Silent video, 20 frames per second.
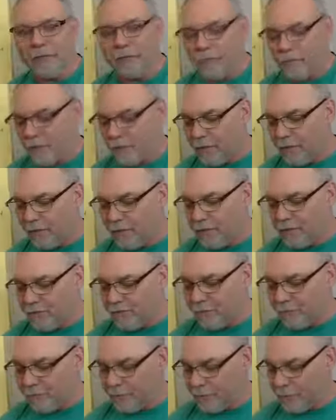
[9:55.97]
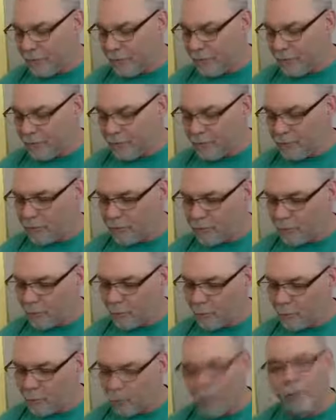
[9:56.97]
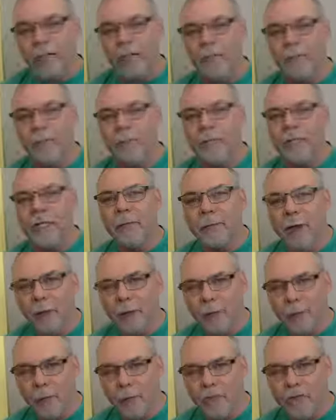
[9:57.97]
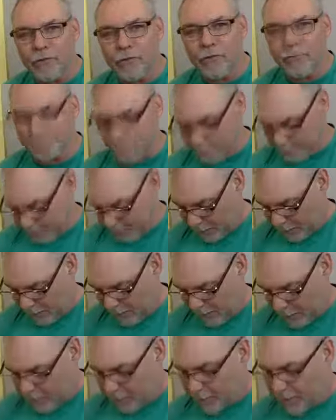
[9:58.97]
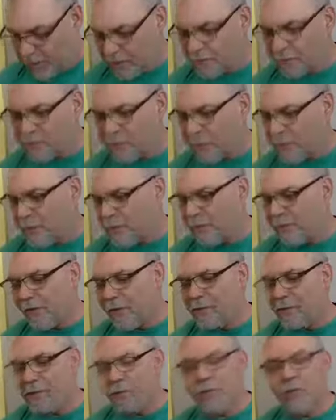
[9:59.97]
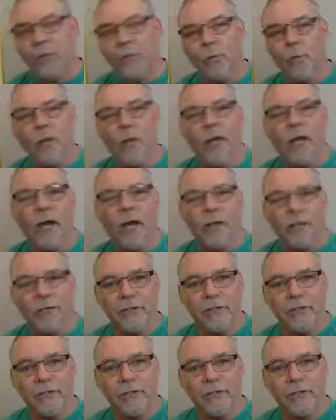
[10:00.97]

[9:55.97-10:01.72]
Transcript: if you know, you're working to be a better person. These are some of the things that you can work on in